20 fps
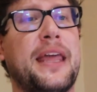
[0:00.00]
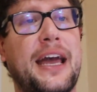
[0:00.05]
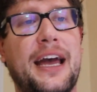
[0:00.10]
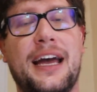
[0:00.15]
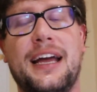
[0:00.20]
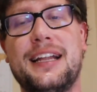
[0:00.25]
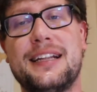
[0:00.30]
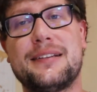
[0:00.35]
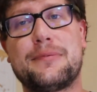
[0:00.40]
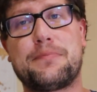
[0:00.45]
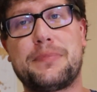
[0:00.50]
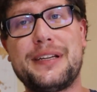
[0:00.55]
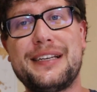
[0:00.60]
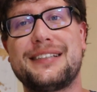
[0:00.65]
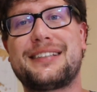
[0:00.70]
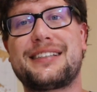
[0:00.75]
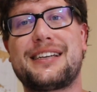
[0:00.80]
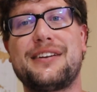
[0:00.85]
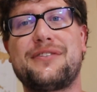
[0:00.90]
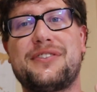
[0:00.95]
And
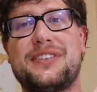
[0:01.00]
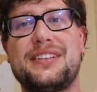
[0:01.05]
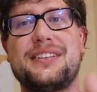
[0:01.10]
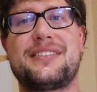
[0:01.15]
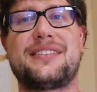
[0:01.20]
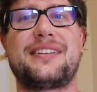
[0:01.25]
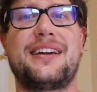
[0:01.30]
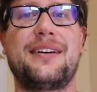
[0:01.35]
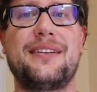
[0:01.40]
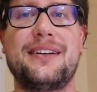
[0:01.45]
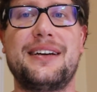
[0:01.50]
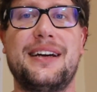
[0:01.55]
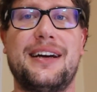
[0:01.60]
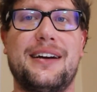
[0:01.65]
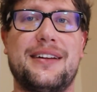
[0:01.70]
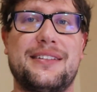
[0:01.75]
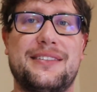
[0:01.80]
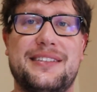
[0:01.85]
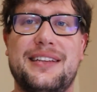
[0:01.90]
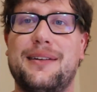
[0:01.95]
please give this th-
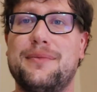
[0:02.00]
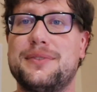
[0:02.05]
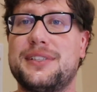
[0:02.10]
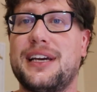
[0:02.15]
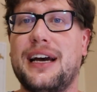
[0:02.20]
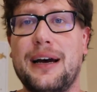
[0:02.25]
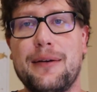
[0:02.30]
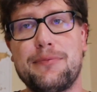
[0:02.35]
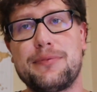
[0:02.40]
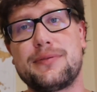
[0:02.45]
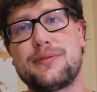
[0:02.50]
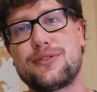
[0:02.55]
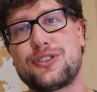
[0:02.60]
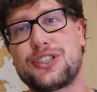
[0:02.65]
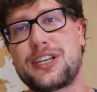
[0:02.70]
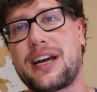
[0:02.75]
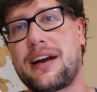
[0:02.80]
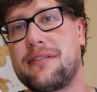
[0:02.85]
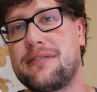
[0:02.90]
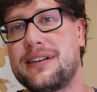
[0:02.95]
uh, thumbs up,
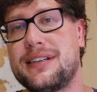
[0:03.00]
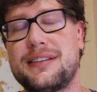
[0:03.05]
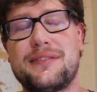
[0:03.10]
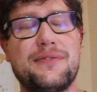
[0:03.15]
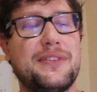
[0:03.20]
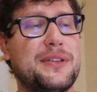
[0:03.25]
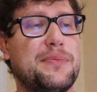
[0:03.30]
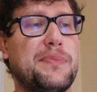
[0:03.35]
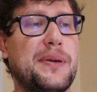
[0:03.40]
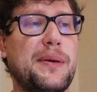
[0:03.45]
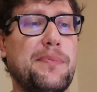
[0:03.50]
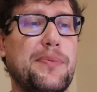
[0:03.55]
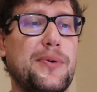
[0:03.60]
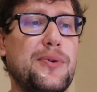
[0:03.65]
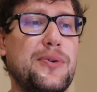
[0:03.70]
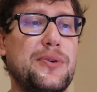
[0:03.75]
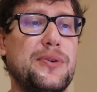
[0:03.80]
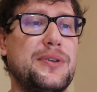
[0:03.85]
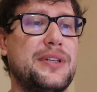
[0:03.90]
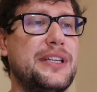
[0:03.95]
share it with
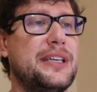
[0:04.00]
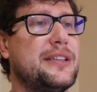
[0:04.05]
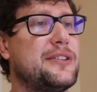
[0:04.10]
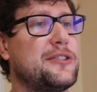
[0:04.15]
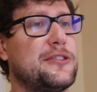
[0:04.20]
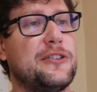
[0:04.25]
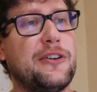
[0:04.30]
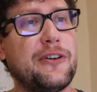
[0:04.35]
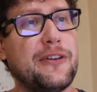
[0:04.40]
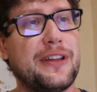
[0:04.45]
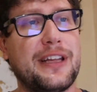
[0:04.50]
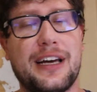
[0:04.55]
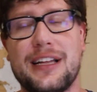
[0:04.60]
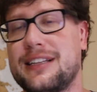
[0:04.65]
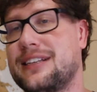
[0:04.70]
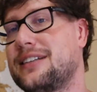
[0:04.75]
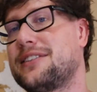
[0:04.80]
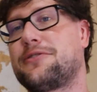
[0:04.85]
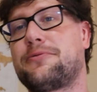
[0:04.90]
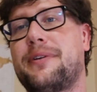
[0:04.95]
people who need to know
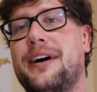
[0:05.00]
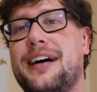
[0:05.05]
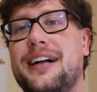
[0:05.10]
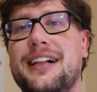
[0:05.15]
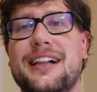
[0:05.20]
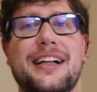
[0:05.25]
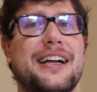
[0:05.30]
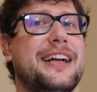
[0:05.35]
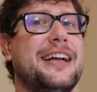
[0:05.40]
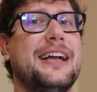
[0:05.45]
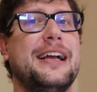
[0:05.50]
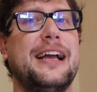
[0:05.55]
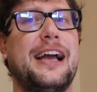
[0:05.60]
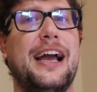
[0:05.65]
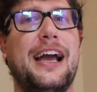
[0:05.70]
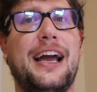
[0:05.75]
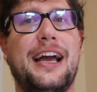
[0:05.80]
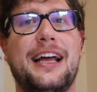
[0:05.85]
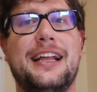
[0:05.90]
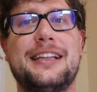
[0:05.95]
that as well.
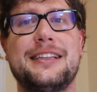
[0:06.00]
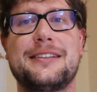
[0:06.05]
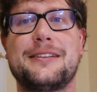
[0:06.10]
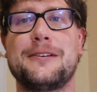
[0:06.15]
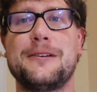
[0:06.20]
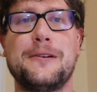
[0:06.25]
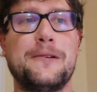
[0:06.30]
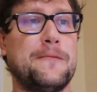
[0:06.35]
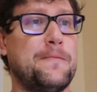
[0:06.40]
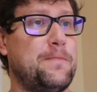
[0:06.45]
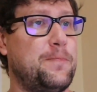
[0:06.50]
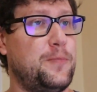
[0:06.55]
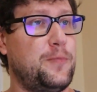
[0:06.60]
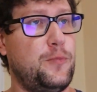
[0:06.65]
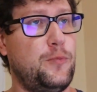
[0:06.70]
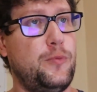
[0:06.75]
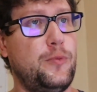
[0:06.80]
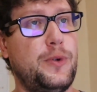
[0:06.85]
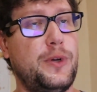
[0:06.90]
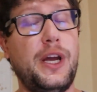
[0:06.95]
And
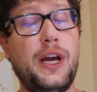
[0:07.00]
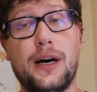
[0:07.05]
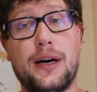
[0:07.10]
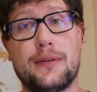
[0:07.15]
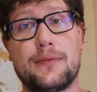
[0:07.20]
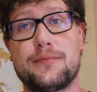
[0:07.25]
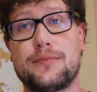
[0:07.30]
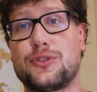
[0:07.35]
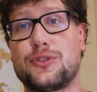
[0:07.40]
yeah,